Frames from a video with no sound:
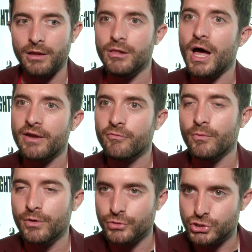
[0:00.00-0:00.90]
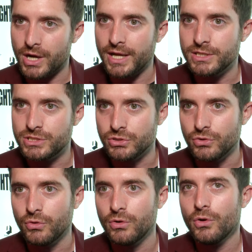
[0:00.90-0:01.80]
a lot of what we were trying to
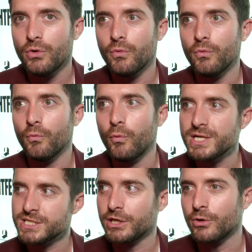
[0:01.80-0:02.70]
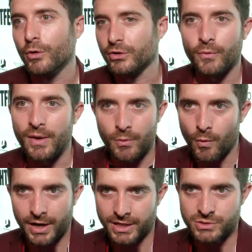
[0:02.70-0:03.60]
do wasn't going to work the way we
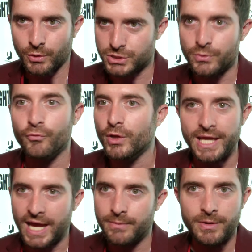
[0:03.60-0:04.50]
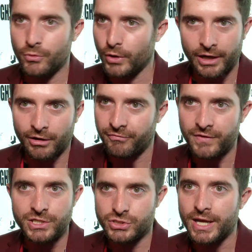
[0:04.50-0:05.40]
wanted it to work. So we really had to be quick on our
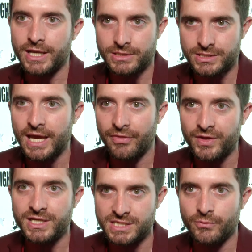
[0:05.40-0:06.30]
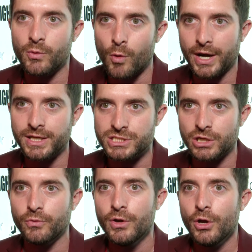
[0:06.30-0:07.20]
feet trying to get things that we wanted.
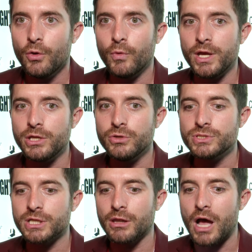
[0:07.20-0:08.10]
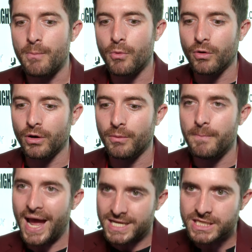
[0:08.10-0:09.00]
So we used a lot more
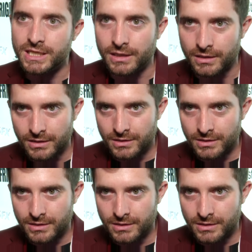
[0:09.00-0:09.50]
masking